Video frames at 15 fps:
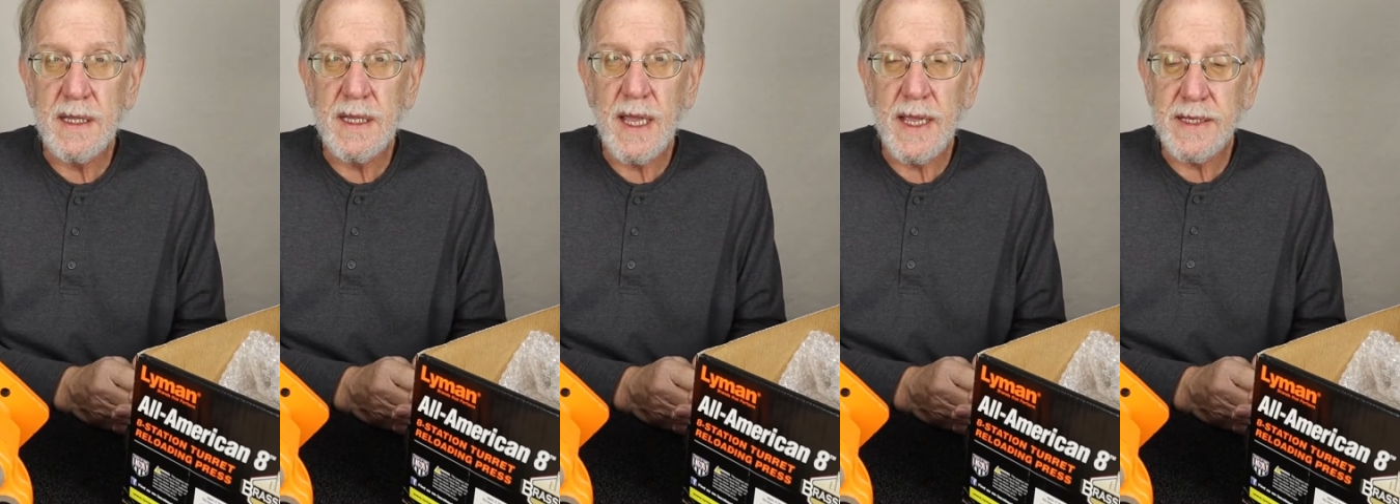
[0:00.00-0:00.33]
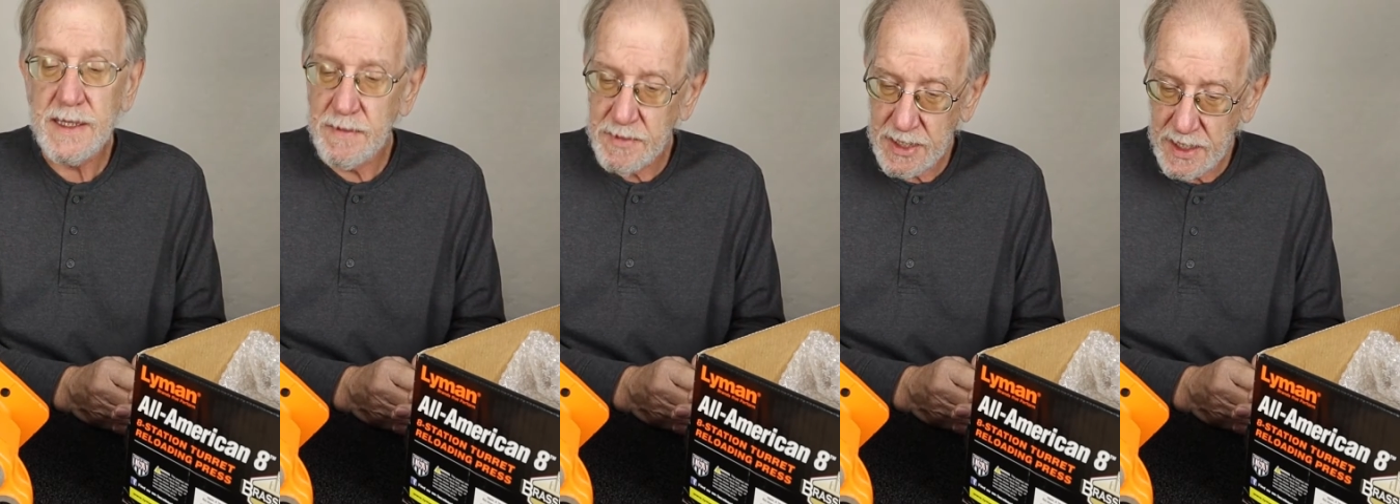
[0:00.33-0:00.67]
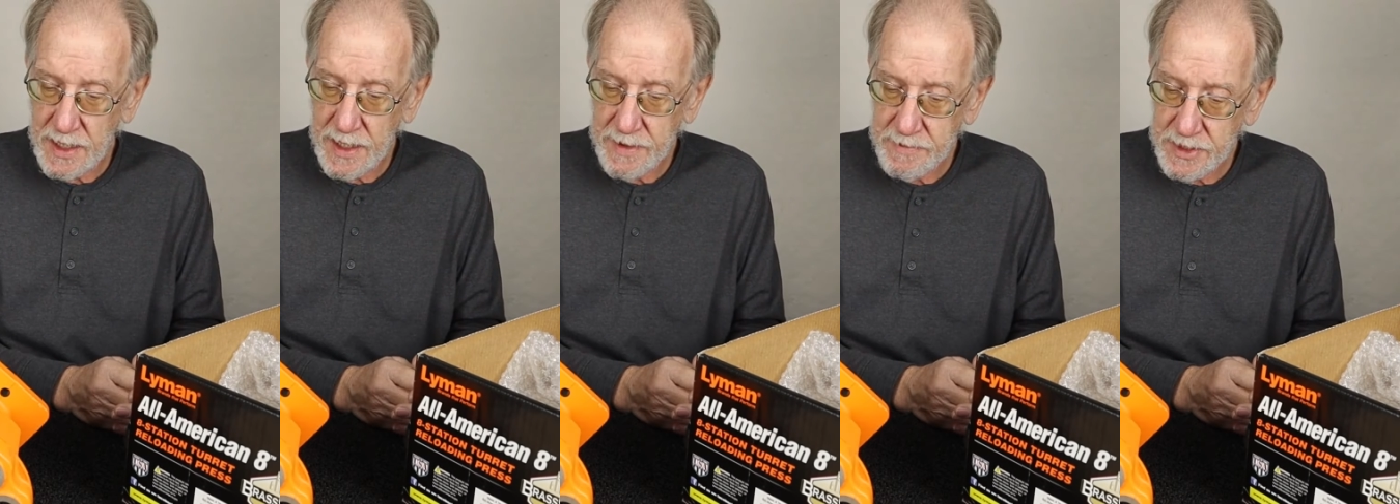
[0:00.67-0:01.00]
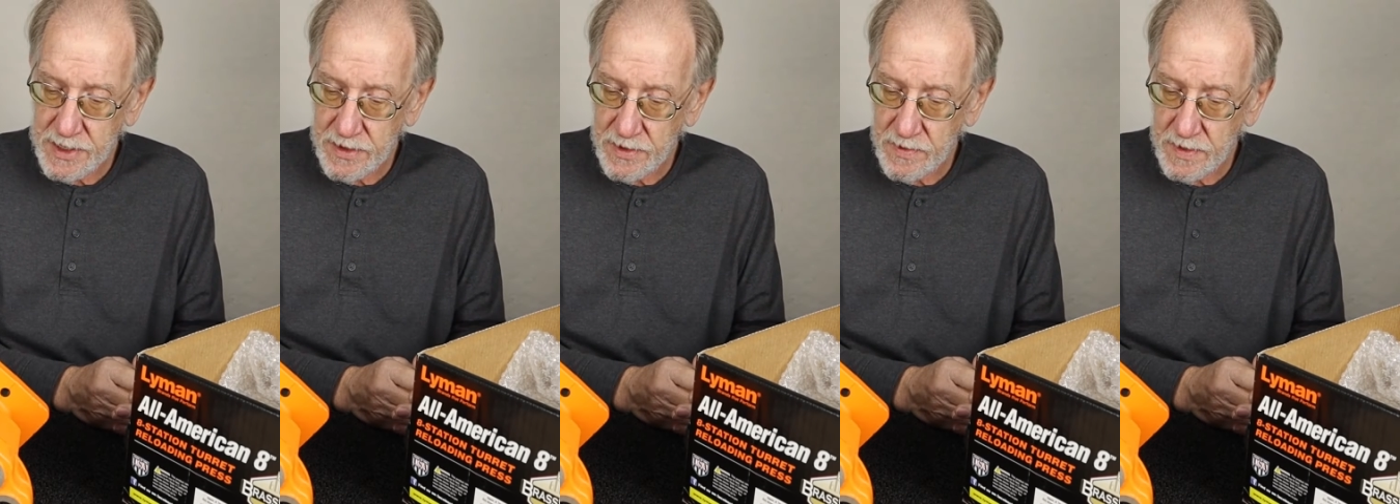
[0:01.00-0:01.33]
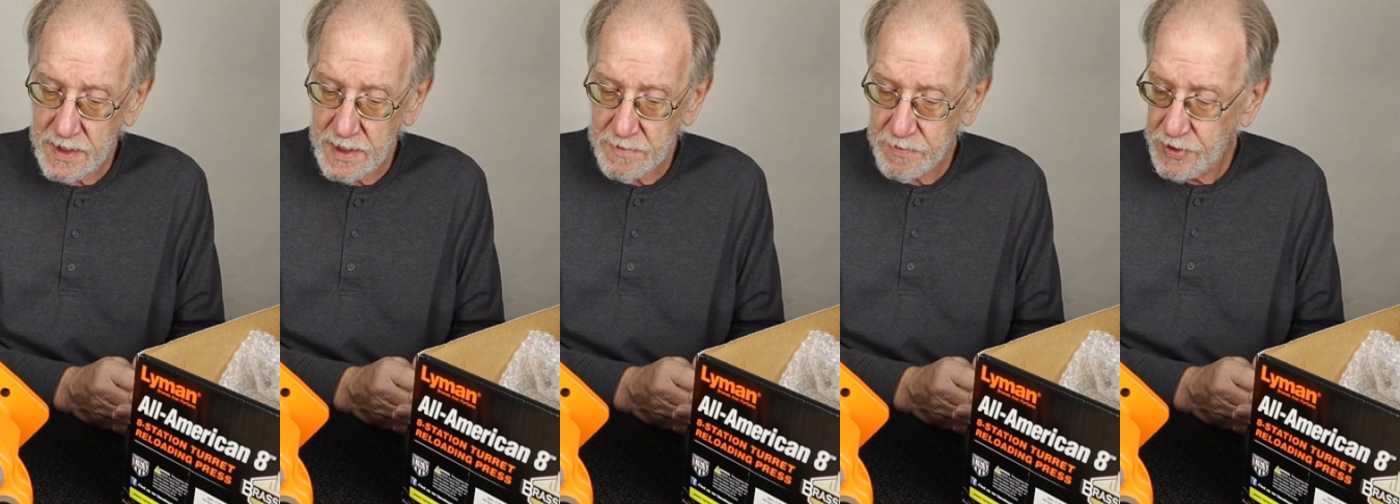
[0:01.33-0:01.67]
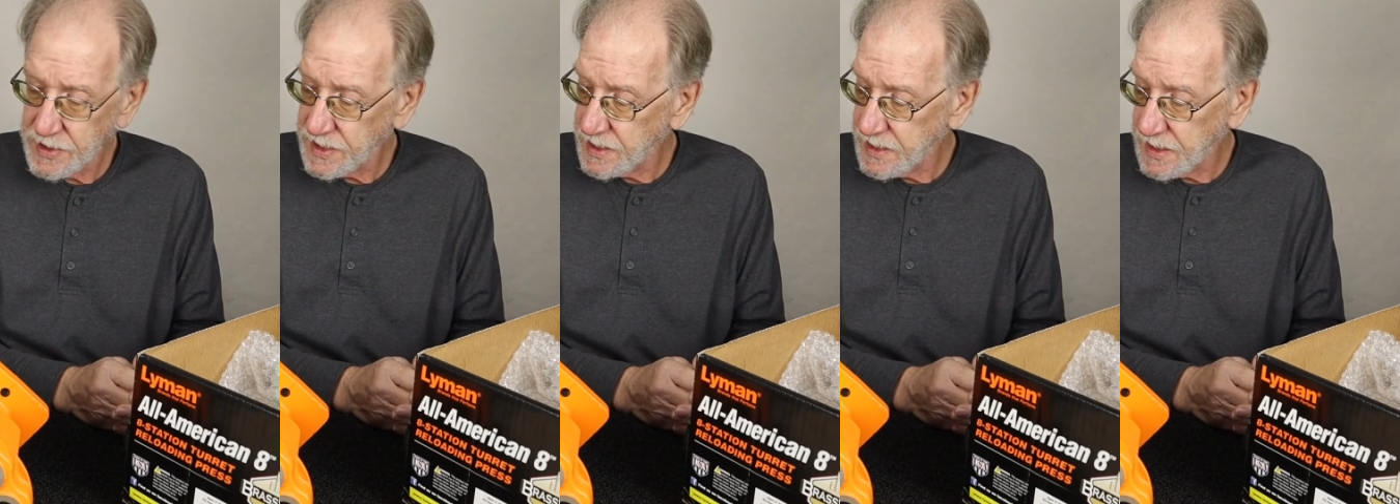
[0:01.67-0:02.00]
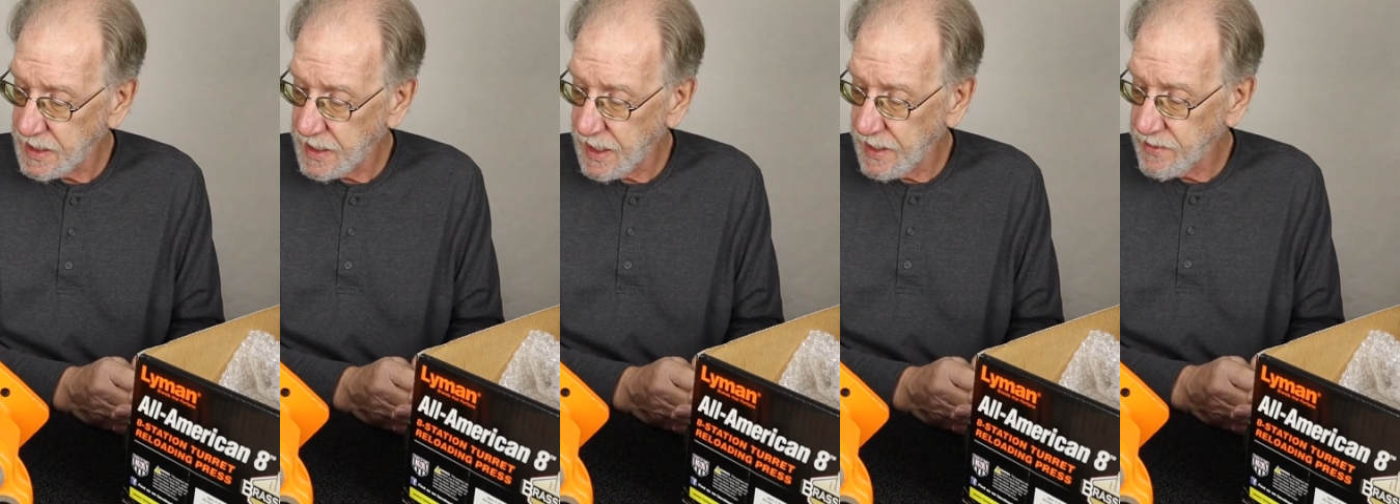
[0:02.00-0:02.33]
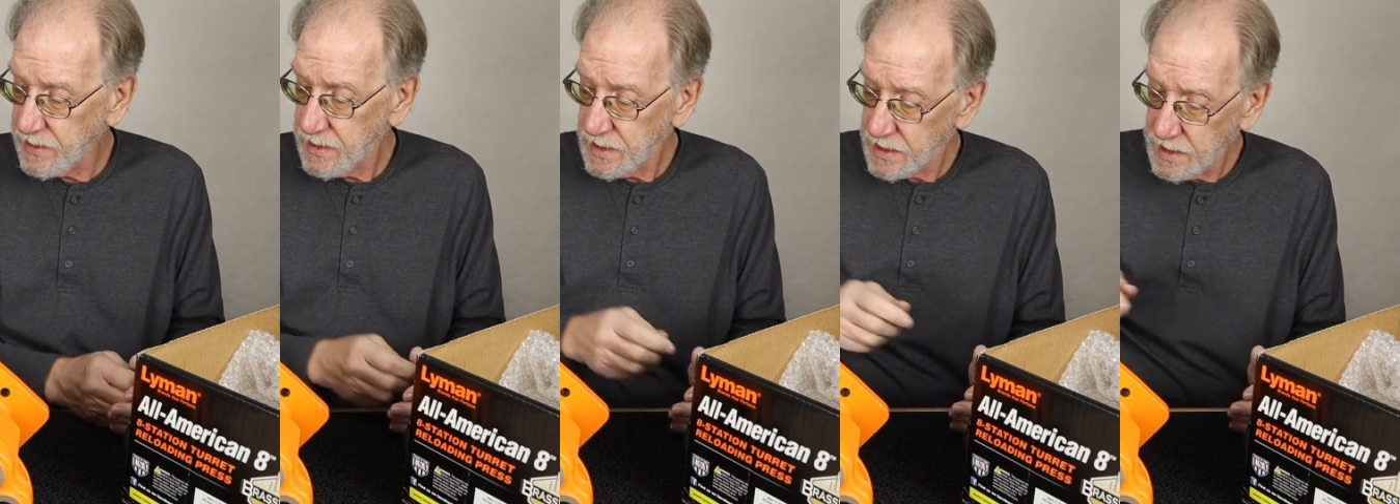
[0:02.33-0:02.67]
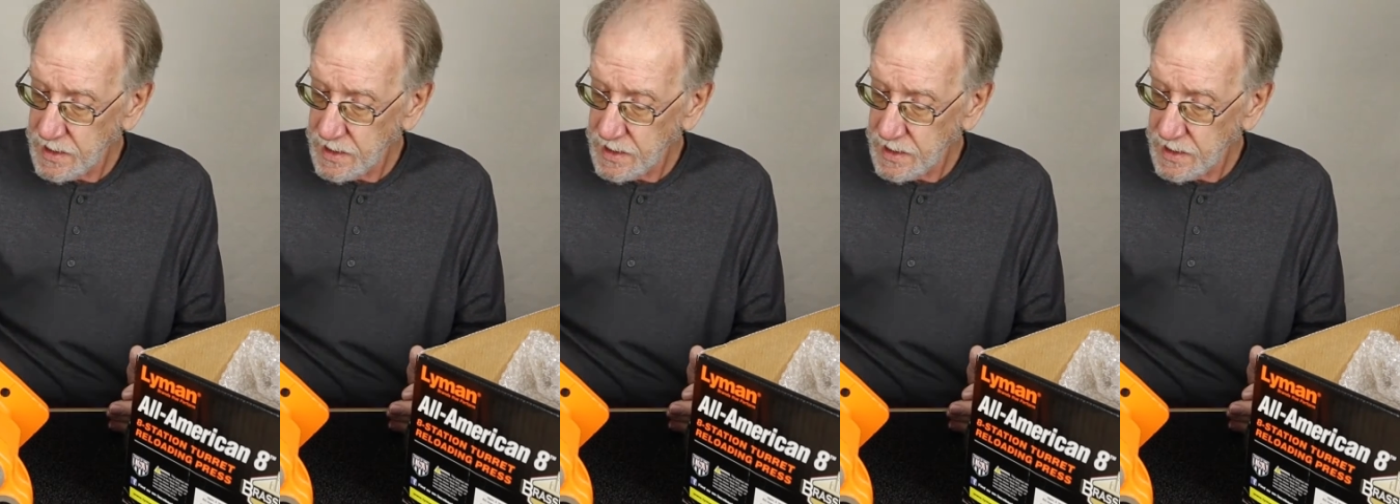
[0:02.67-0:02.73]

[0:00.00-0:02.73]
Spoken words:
take some time to put this together,